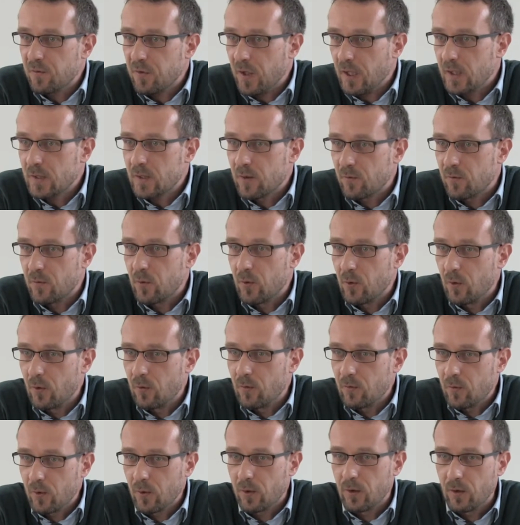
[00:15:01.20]
factor
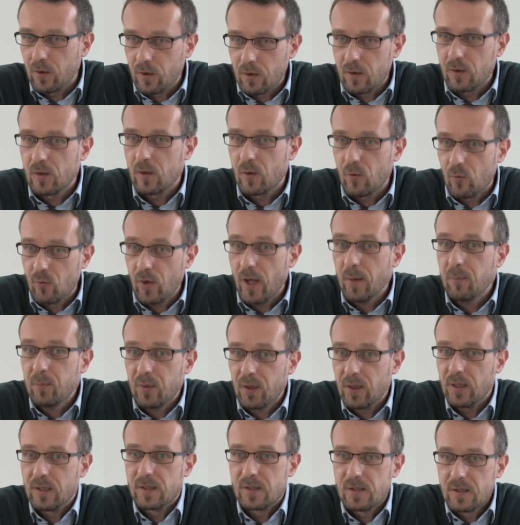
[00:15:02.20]
for the
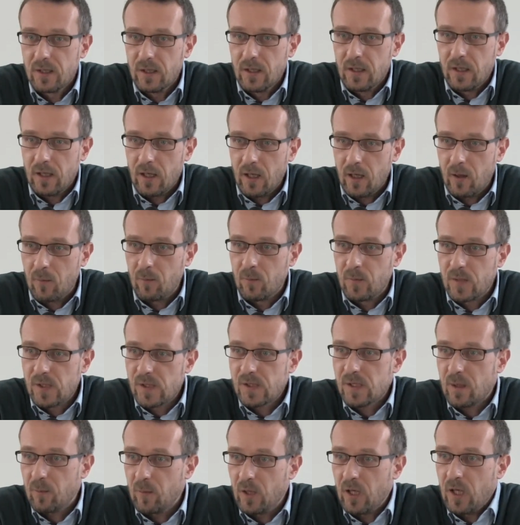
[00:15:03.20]
rapid
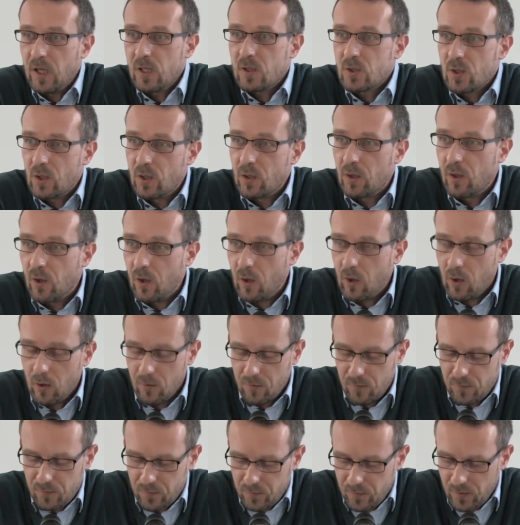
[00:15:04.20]
dissemination
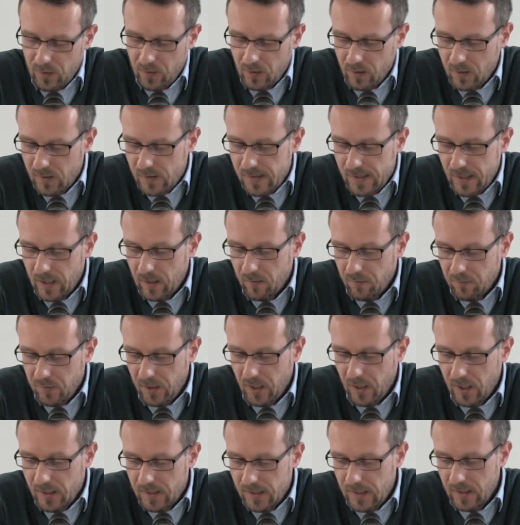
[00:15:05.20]
of
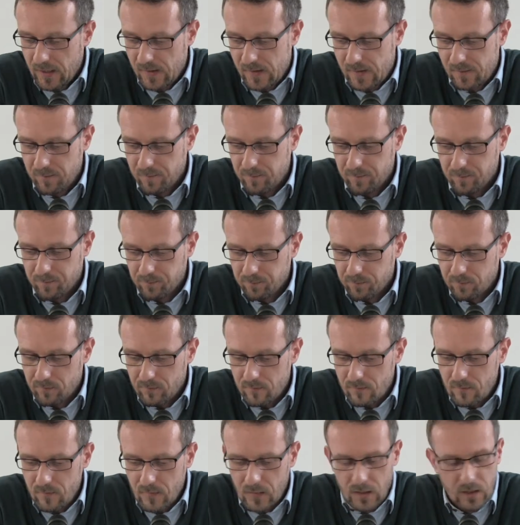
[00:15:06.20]
Salafi ideas.
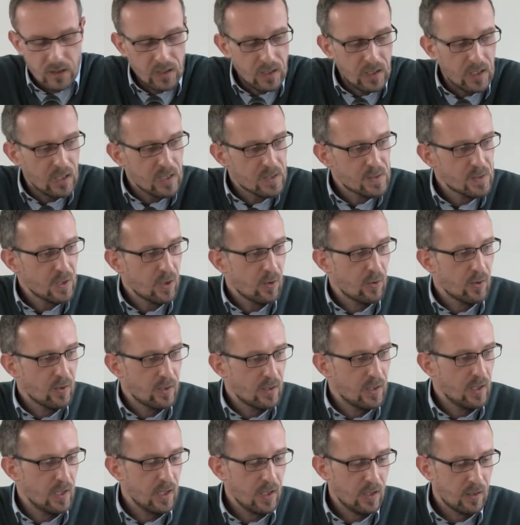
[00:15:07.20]

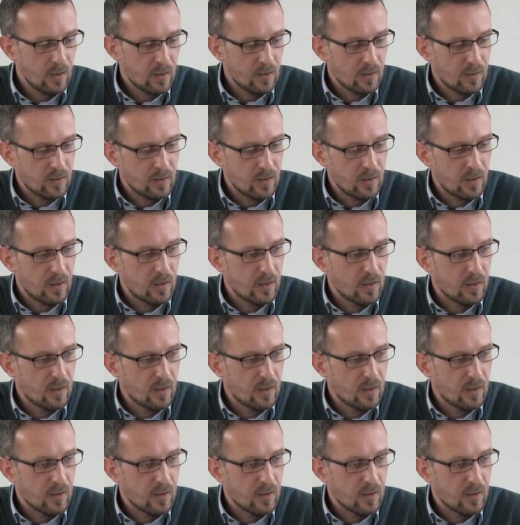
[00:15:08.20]
So in